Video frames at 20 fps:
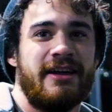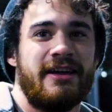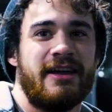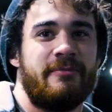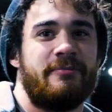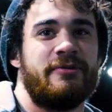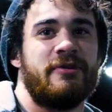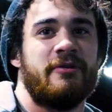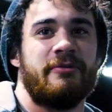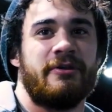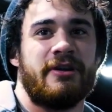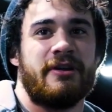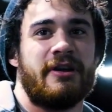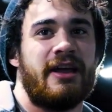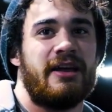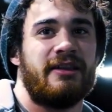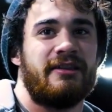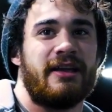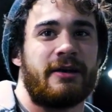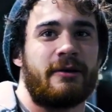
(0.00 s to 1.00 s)
hit puberty and
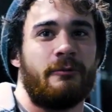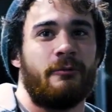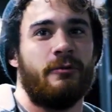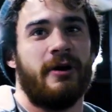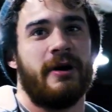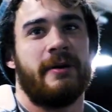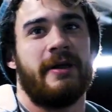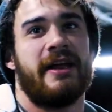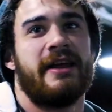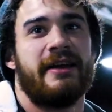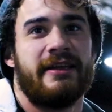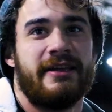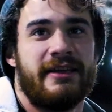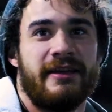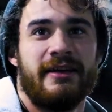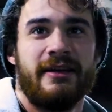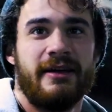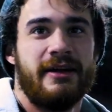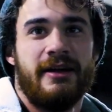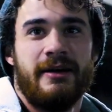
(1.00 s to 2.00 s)
hit like
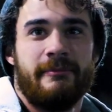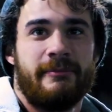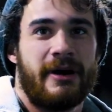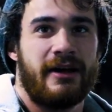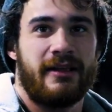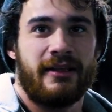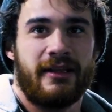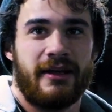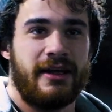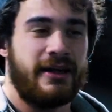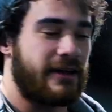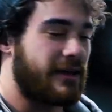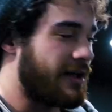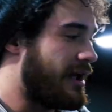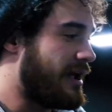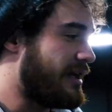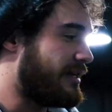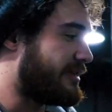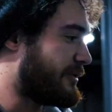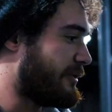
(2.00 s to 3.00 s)
180 by like
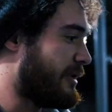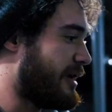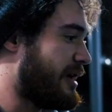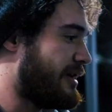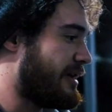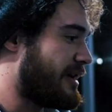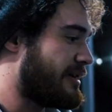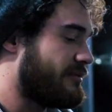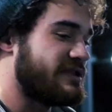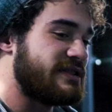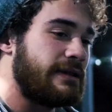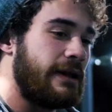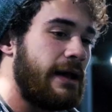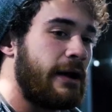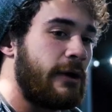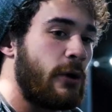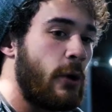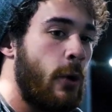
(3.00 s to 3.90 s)
8th grade. I was like,